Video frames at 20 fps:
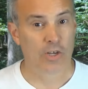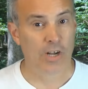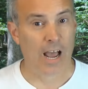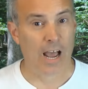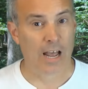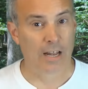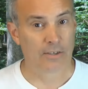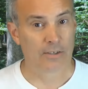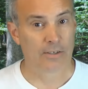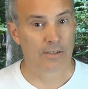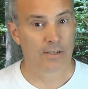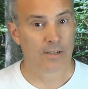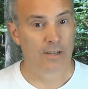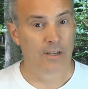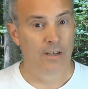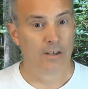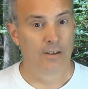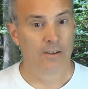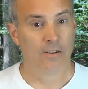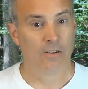shots,
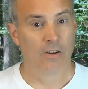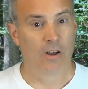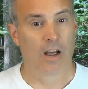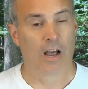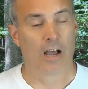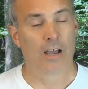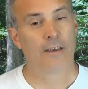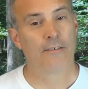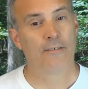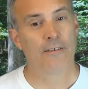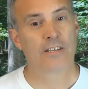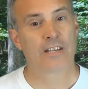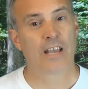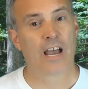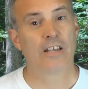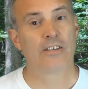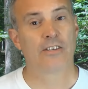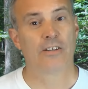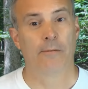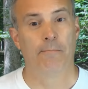you know, I give these
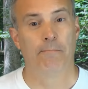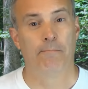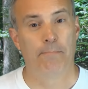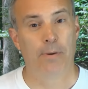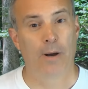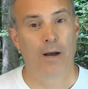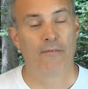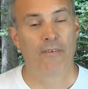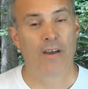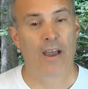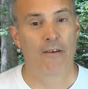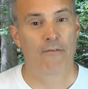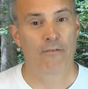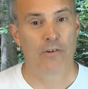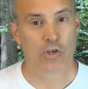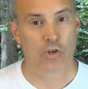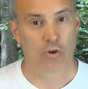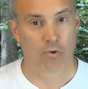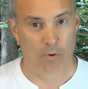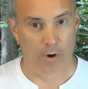guys an above
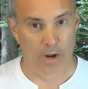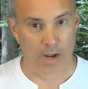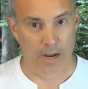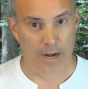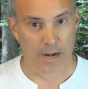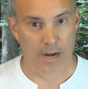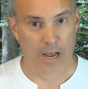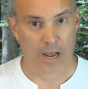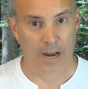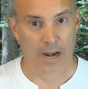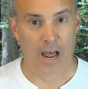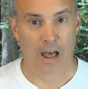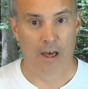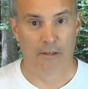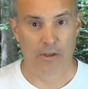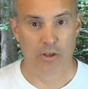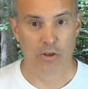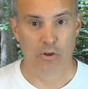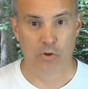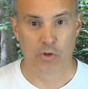average grade on
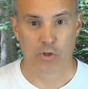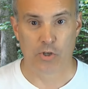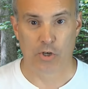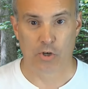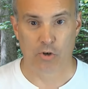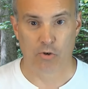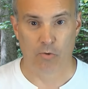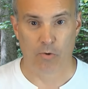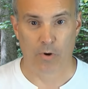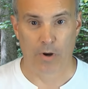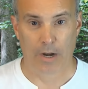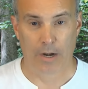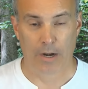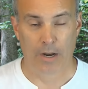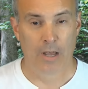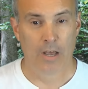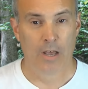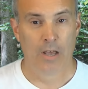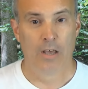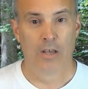how they use the terrain.
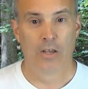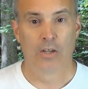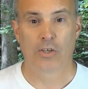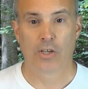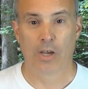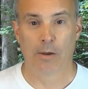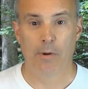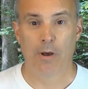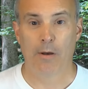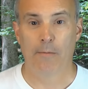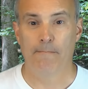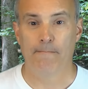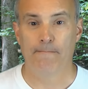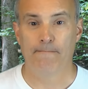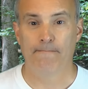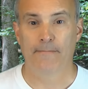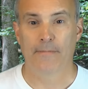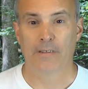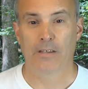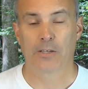Some of
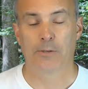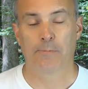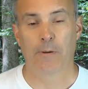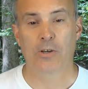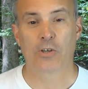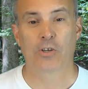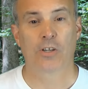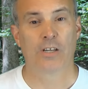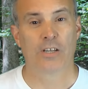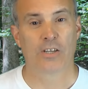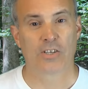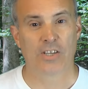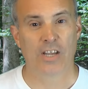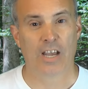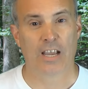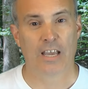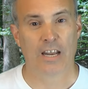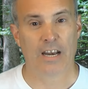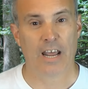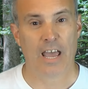them, especially in the
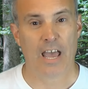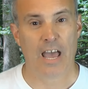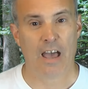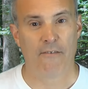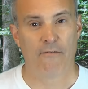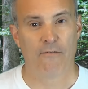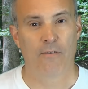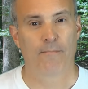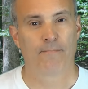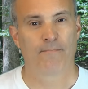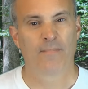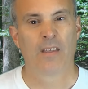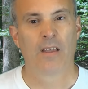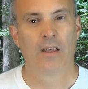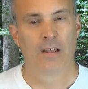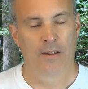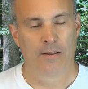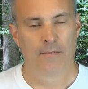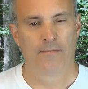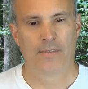second half,
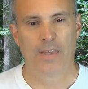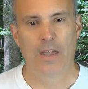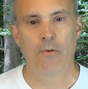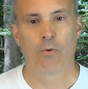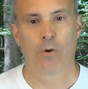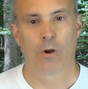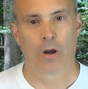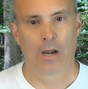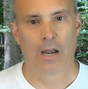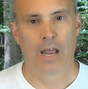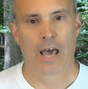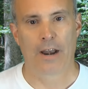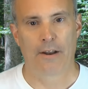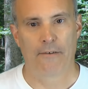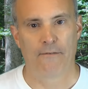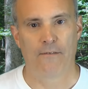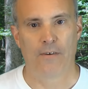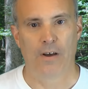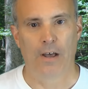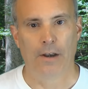they were a lot
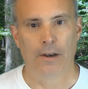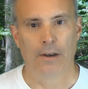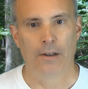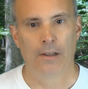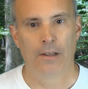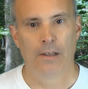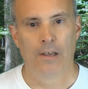of fun.